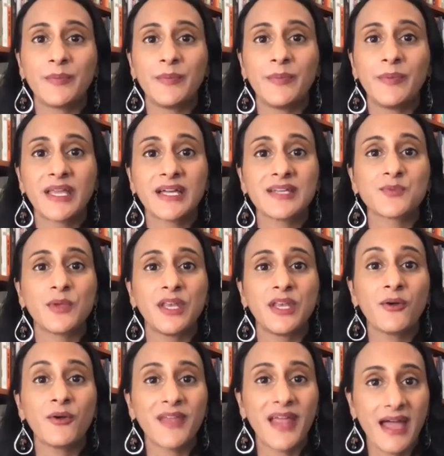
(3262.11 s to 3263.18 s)
because we
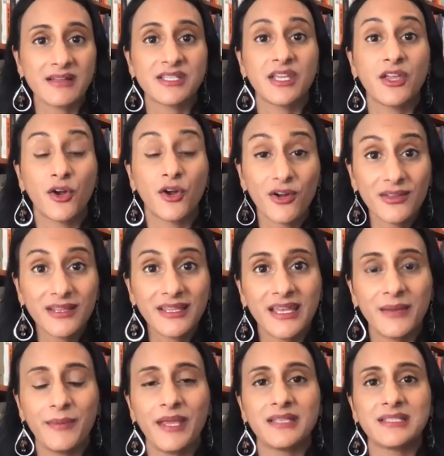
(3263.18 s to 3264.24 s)
know that acting early in
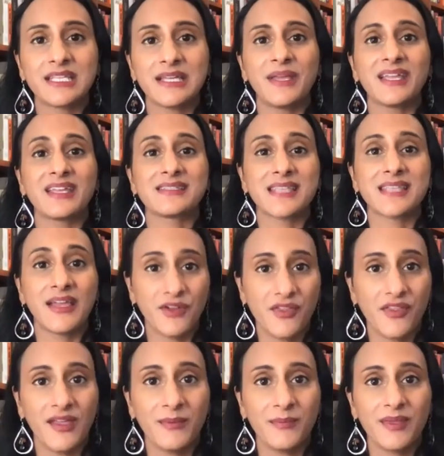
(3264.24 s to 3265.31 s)
a pandemic is
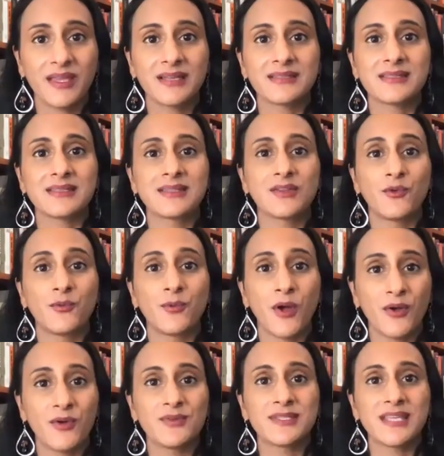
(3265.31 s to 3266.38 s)
everything because it
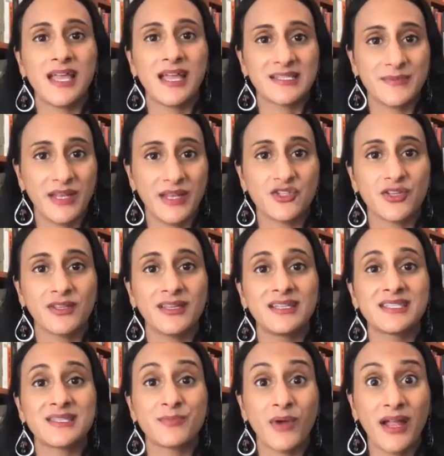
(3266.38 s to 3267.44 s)
grows exponentially it
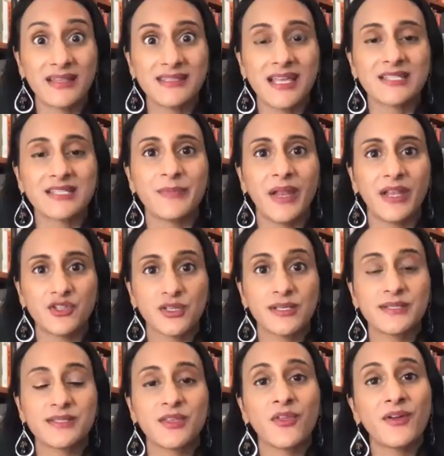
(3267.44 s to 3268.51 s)
spreads exponentially
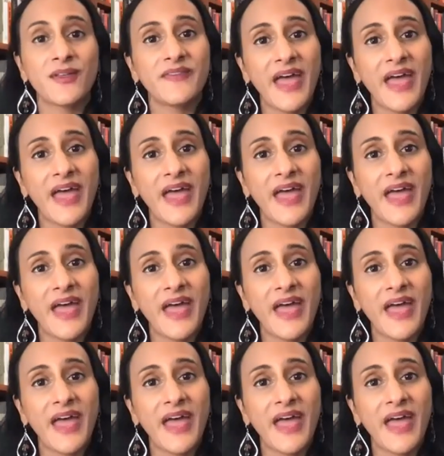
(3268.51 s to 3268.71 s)
so that,